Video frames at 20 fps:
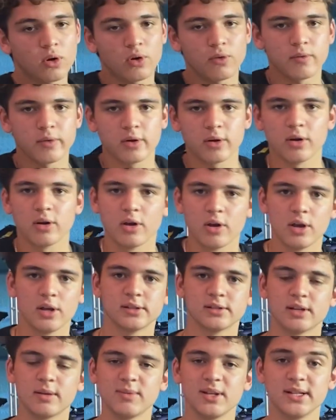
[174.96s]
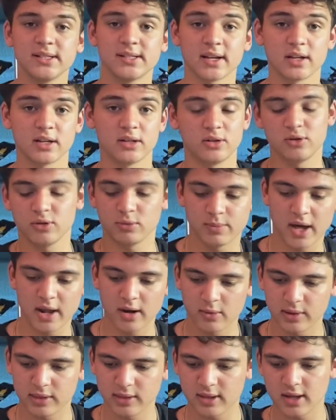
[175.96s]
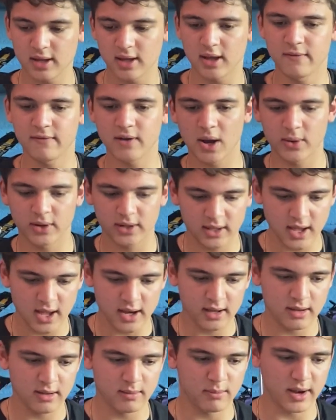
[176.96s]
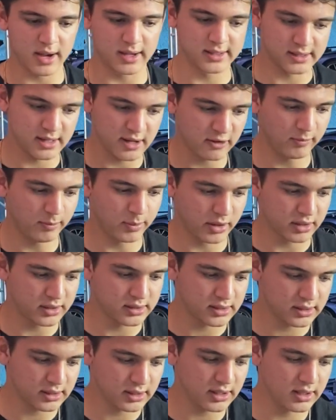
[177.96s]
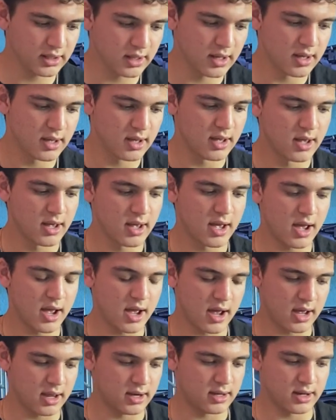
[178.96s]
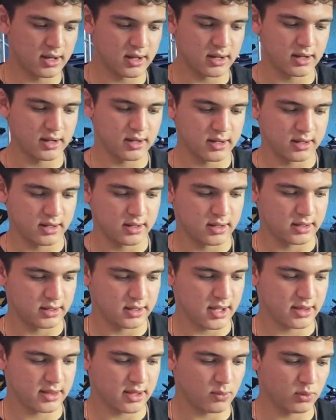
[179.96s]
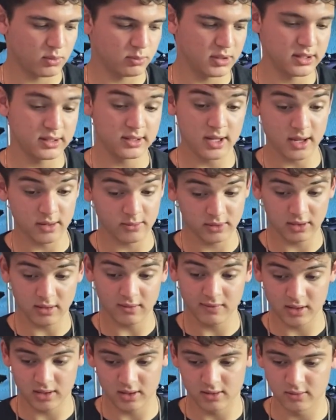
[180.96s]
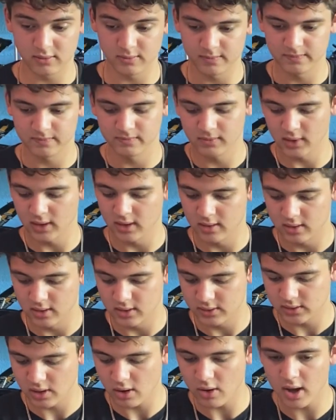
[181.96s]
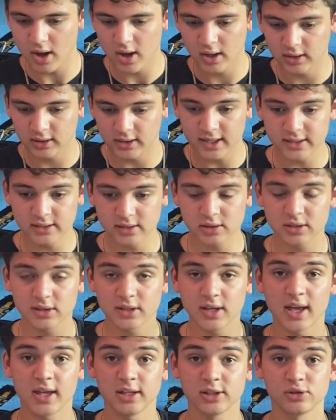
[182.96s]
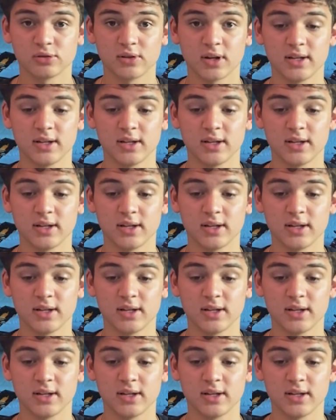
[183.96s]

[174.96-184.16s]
over some things I could do better with it if I would get it myself personally. And yeah, then we'll be done with the video. So let's get straight